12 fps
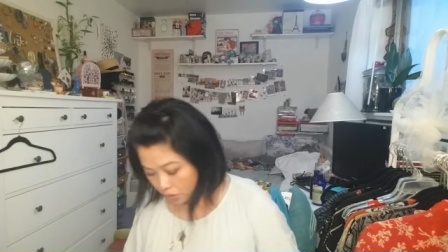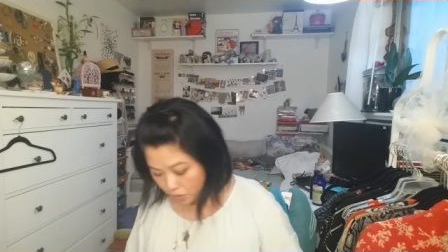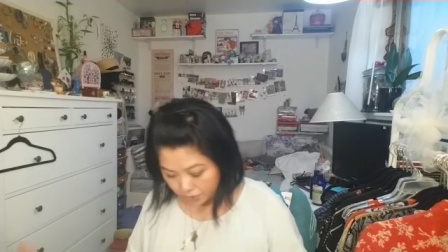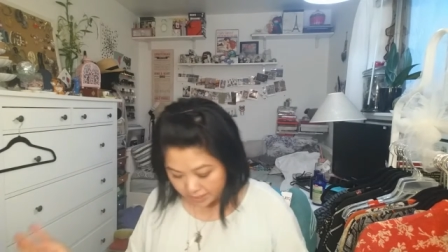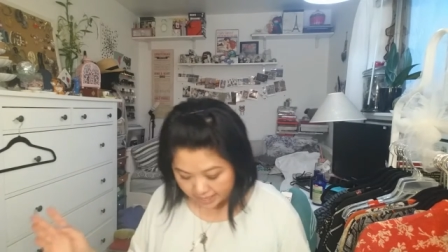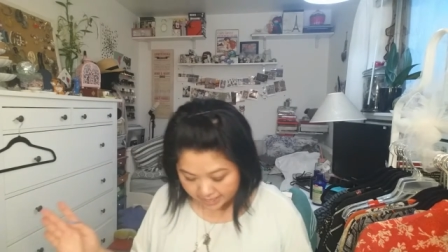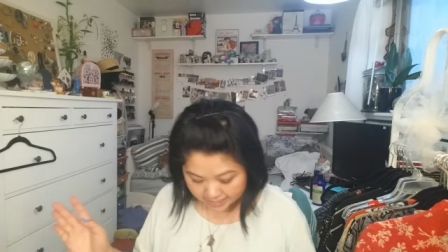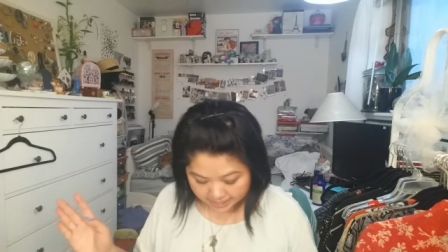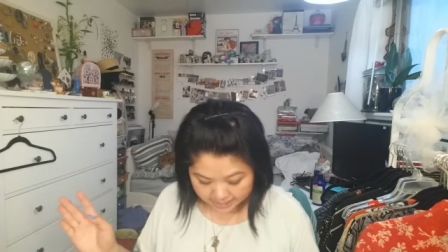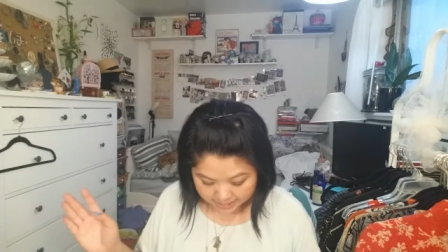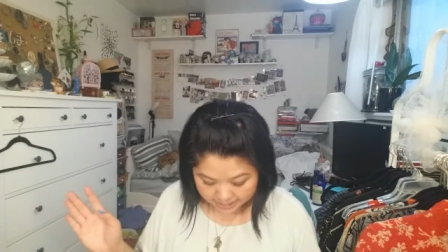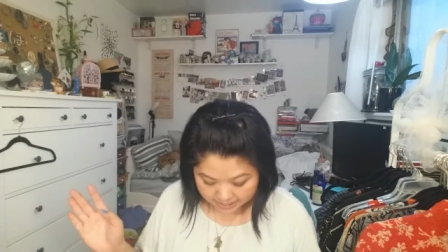
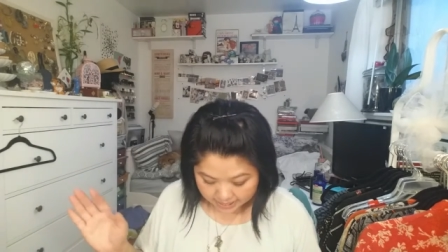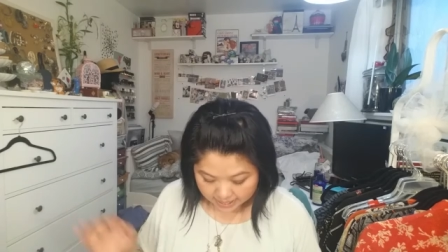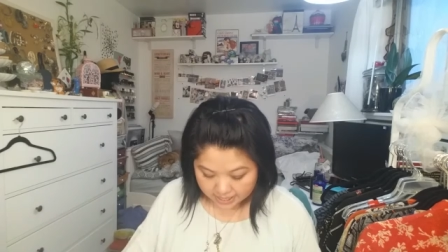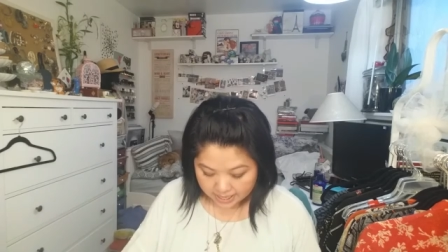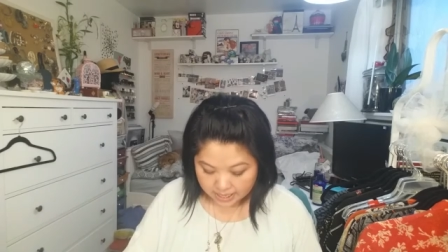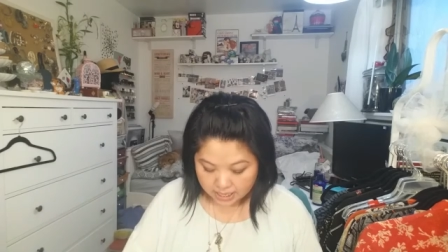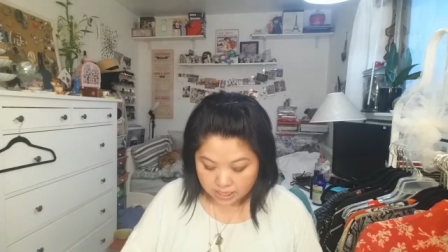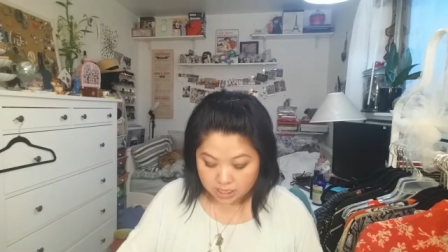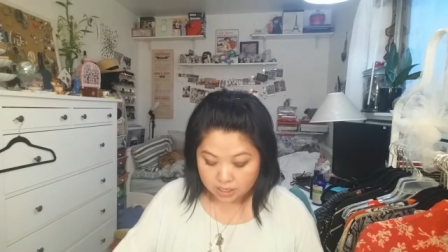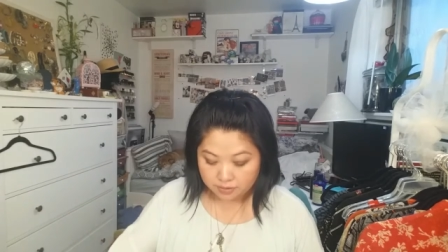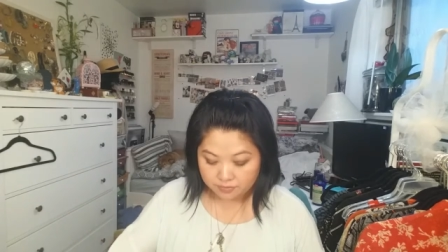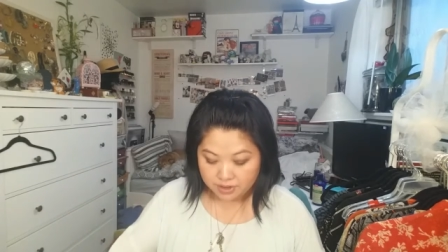Okay,
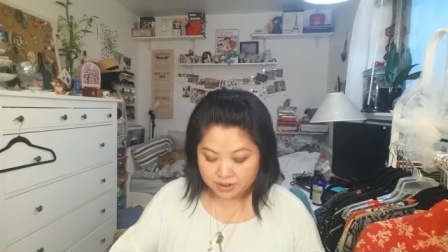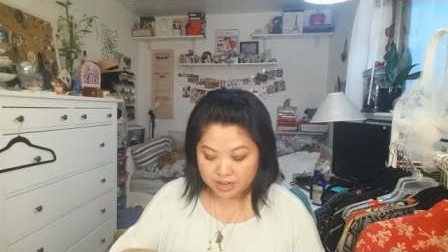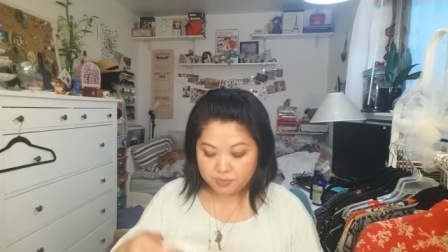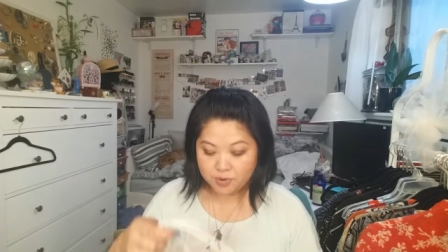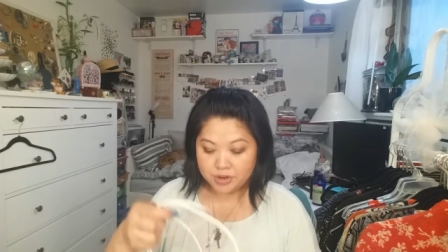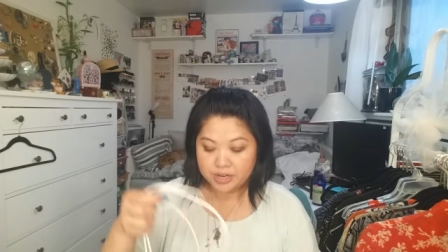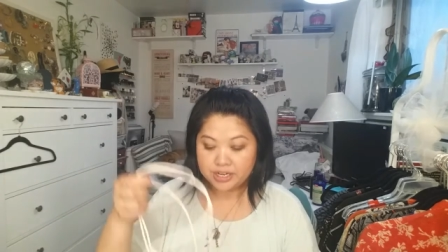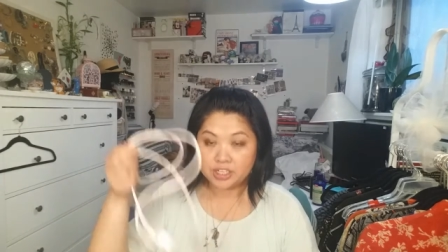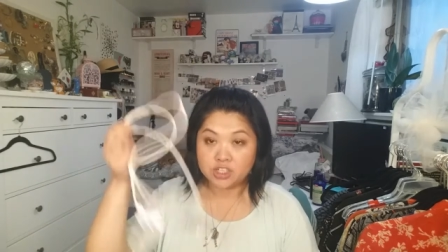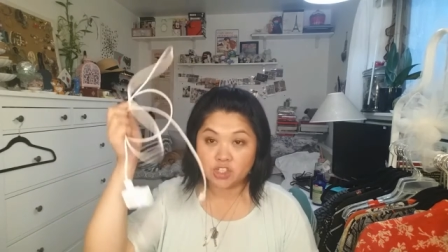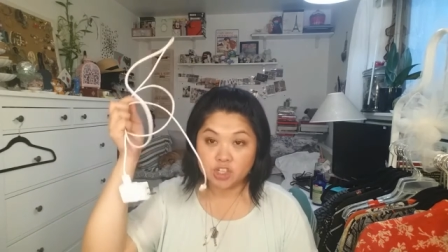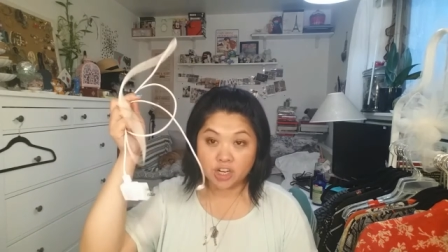uh, very
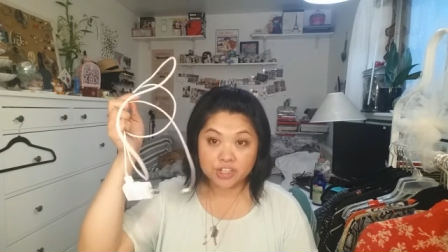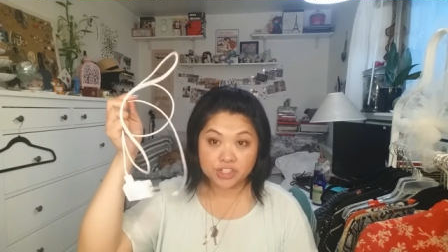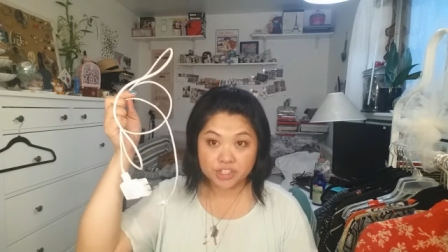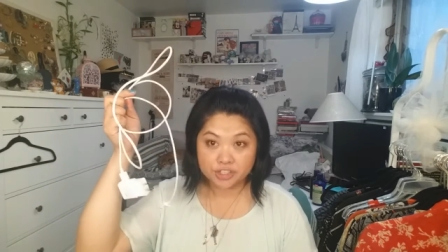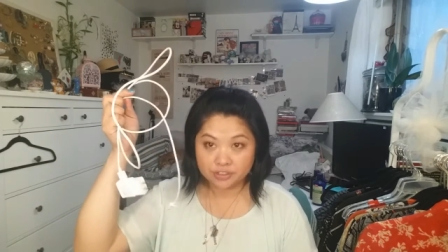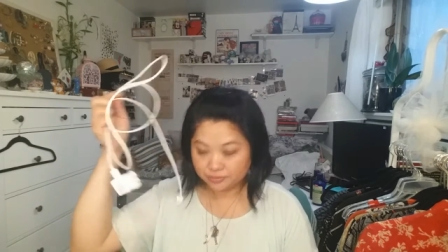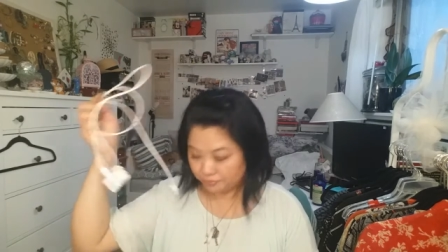important charger.